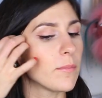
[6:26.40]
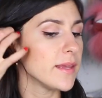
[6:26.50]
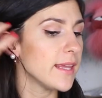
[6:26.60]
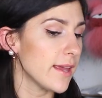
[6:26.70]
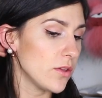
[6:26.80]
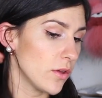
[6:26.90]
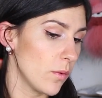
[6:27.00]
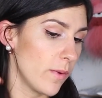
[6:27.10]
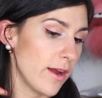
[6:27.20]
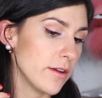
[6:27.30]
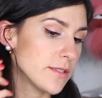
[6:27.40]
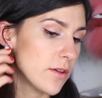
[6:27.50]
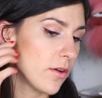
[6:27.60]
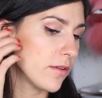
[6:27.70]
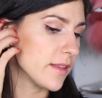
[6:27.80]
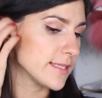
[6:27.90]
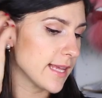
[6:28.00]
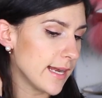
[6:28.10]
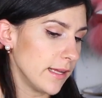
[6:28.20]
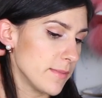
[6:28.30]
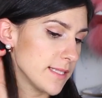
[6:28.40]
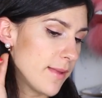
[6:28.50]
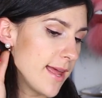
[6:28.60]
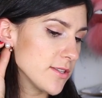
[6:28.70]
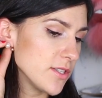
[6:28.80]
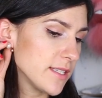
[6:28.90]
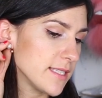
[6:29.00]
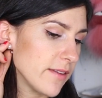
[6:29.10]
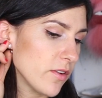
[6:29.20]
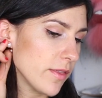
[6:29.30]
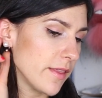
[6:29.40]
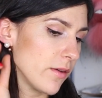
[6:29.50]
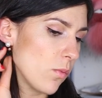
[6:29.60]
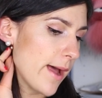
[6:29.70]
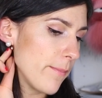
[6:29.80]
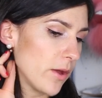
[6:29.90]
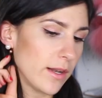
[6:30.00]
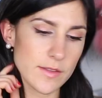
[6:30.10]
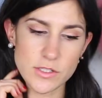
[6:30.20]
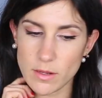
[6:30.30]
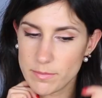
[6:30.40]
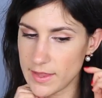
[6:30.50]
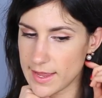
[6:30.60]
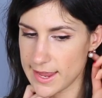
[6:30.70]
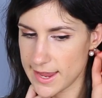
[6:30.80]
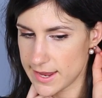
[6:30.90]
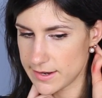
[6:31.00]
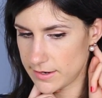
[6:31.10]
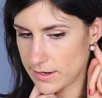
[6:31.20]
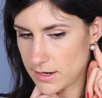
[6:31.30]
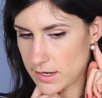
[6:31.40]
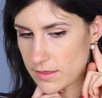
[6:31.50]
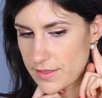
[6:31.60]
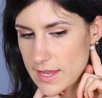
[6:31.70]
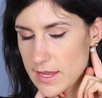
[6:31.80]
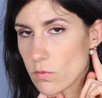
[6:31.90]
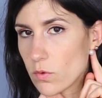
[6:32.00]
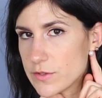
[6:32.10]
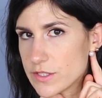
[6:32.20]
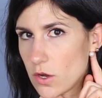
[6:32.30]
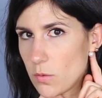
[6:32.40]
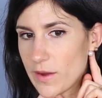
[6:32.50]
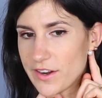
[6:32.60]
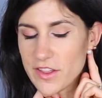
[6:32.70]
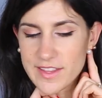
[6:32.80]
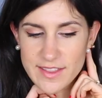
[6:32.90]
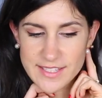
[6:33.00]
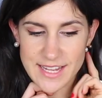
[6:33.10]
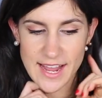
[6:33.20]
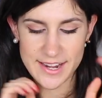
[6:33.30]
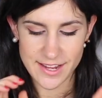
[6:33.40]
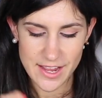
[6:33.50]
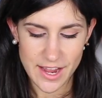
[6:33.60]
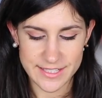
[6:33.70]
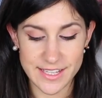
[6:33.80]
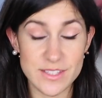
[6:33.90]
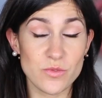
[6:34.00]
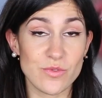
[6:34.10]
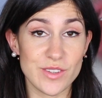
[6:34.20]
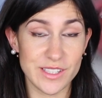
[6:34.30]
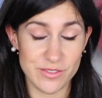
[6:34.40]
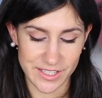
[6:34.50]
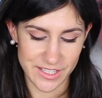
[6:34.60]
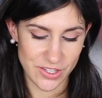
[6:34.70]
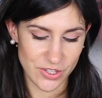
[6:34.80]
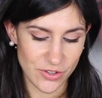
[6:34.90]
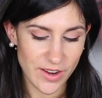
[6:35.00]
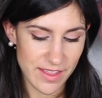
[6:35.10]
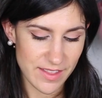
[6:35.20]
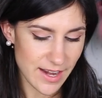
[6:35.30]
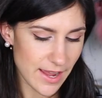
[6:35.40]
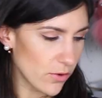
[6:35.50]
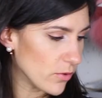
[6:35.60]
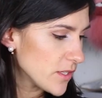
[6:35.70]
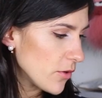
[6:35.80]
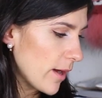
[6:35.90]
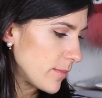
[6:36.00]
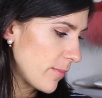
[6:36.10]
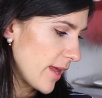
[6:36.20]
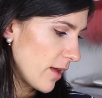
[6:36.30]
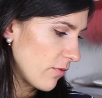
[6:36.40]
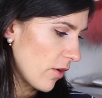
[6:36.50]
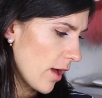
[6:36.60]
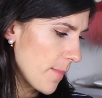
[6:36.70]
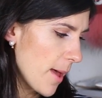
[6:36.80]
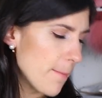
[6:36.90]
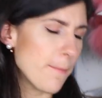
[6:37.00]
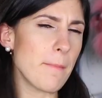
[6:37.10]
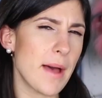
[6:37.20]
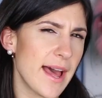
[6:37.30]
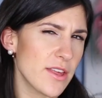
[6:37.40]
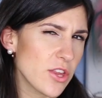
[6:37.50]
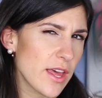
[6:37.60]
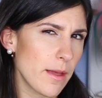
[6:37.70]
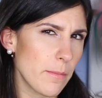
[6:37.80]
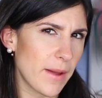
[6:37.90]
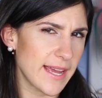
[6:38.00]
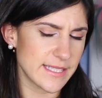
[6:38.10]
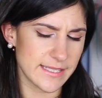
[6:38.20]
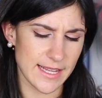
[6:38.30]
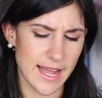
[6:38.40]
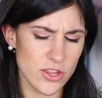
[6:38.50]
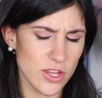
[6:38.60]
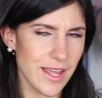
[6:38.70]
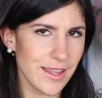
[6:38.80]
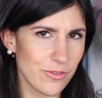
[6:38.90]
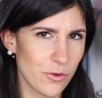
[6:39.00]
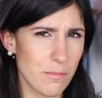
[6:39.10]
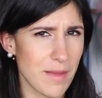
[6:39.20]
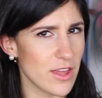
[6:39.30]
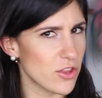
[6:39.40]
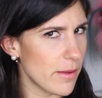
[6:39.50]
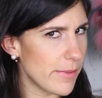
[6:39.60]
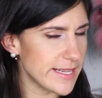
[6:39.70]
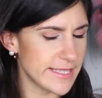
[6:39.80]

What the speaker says: But yeah, you could wear it so they're slightly mismatched. So you can see I've got the white pearl at the top there and the rose gold one on the other side. I think it's really, really cute. And then I also grabbed a pair from Masha by Sasha, I'm not sure